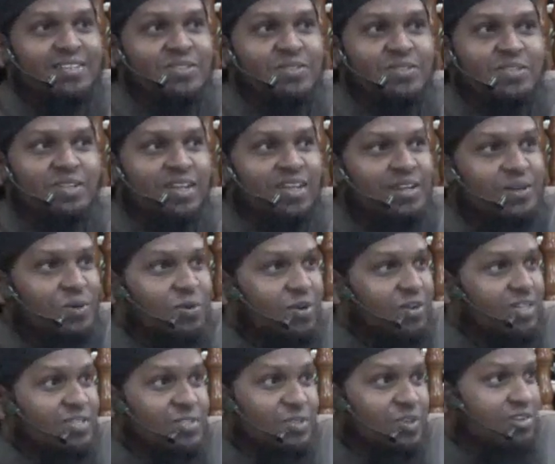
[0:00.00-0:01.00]
So you can't go
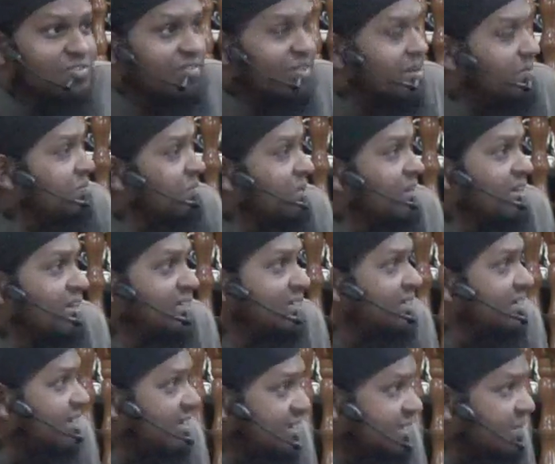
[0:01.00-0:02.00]
and search for a parlor
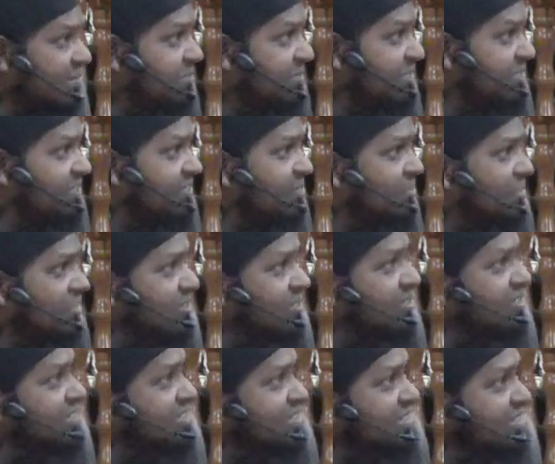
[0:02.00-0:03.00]
to get something to drink
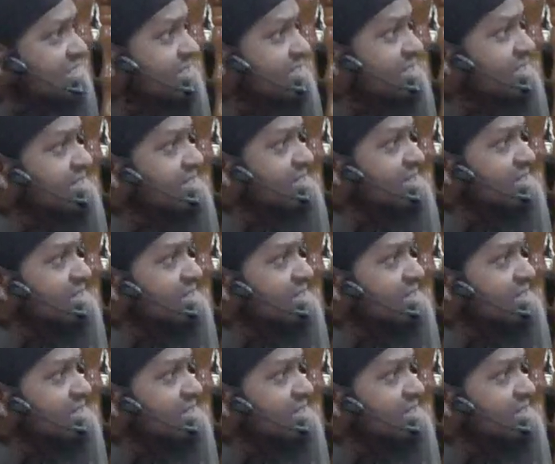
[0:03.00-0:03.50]
or to eat.